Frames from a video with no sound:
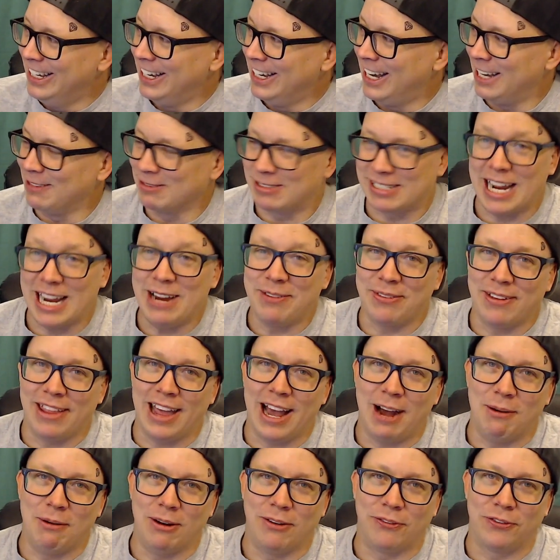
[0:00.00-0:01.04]
I'm saving
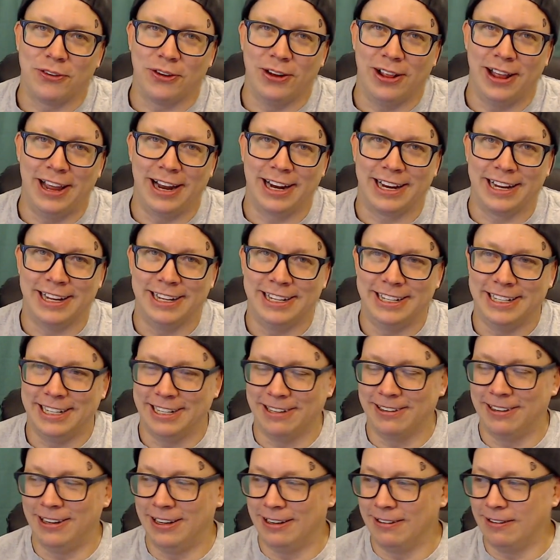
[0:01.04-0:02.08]
that one for like
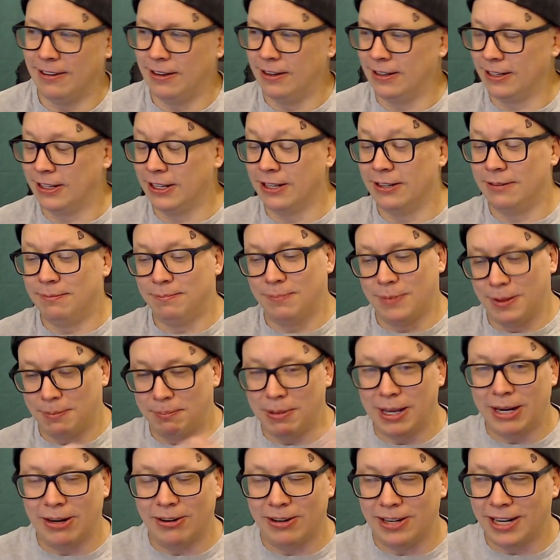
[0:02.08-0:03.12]
a
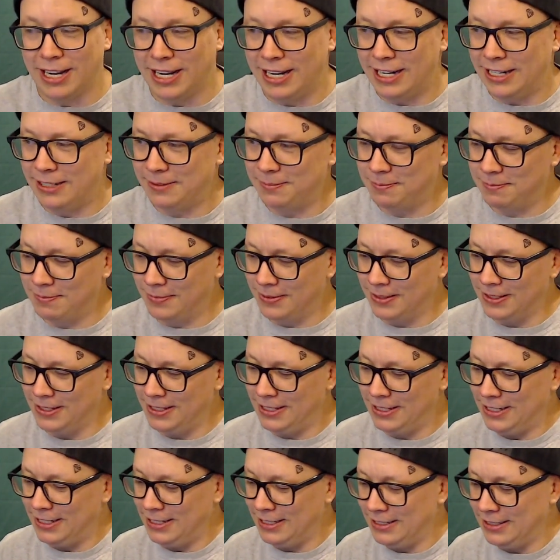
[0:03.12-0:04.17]
better day.
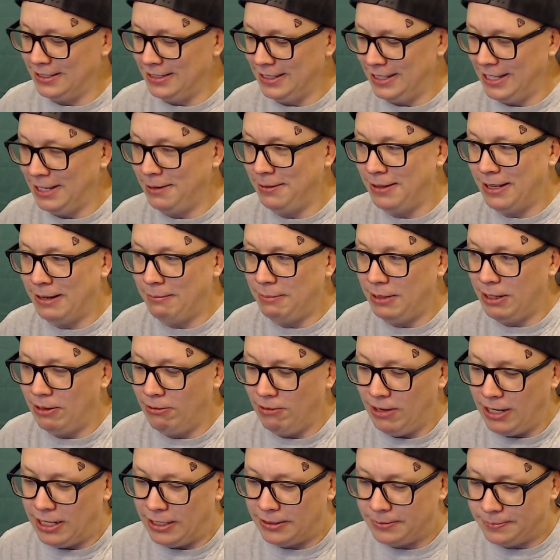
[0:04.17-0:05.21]
That'd be
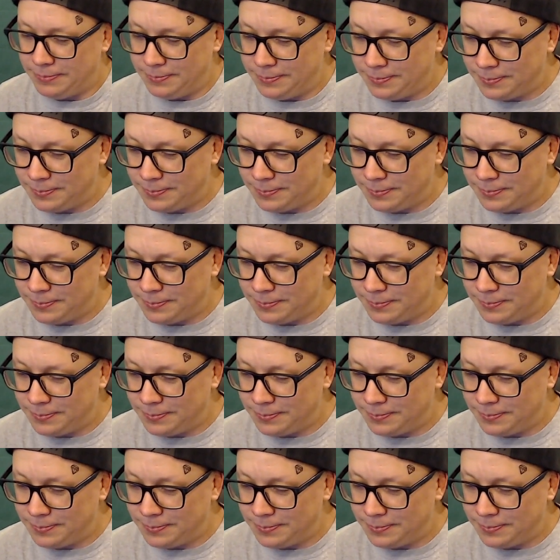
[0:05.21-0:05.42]
great.